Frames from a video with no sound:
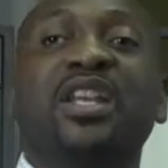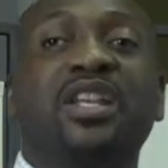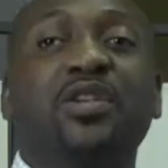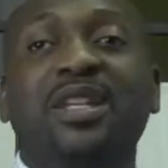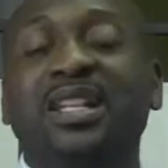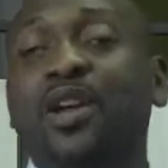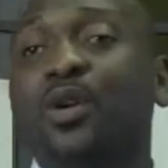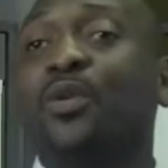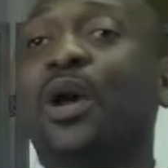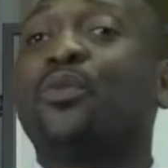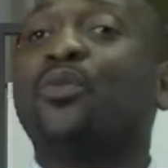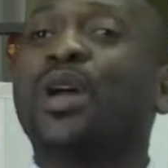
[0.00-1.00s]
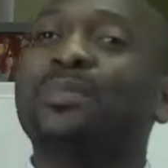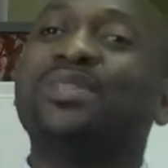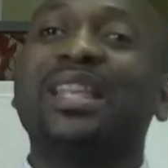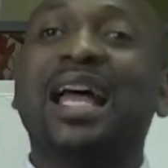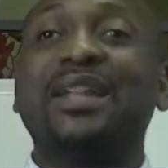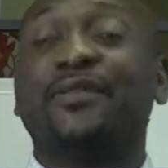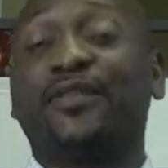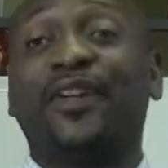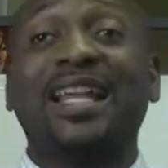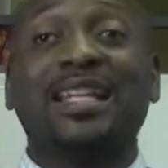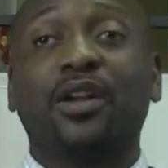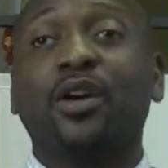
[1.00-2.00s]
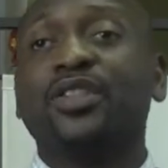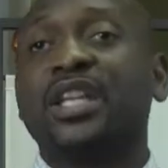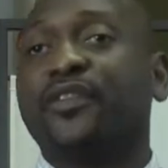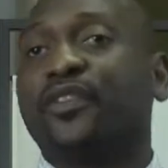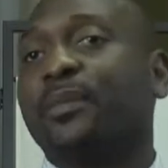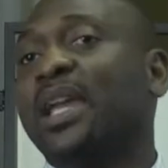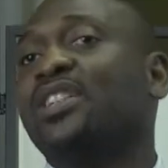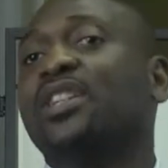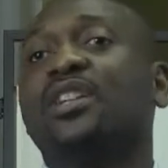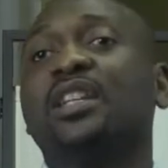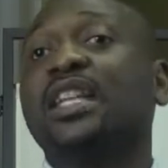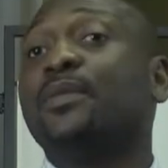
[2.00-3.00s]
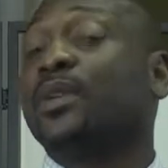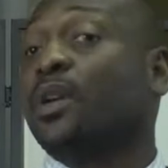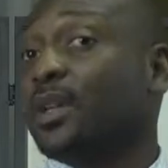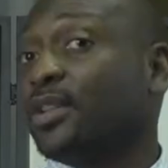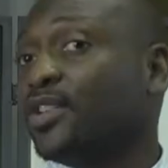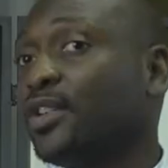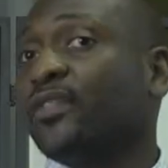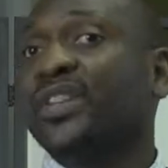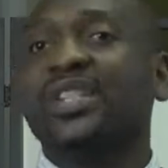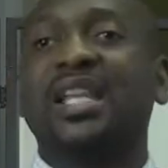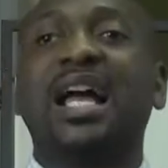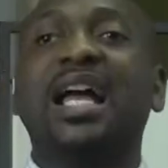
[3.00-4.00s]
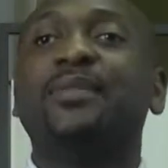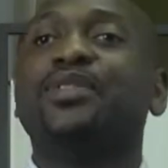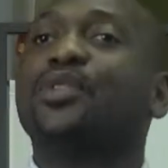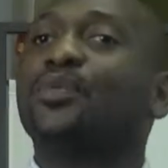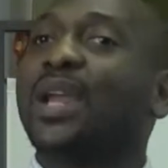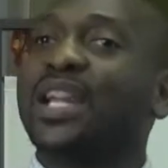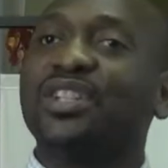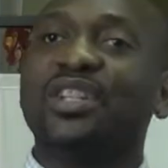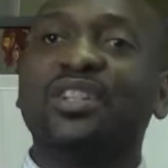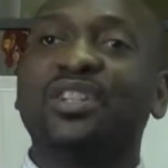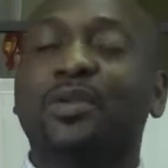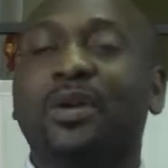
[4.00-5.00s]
You can go to our website and find out all the information you need regarding service times, directions to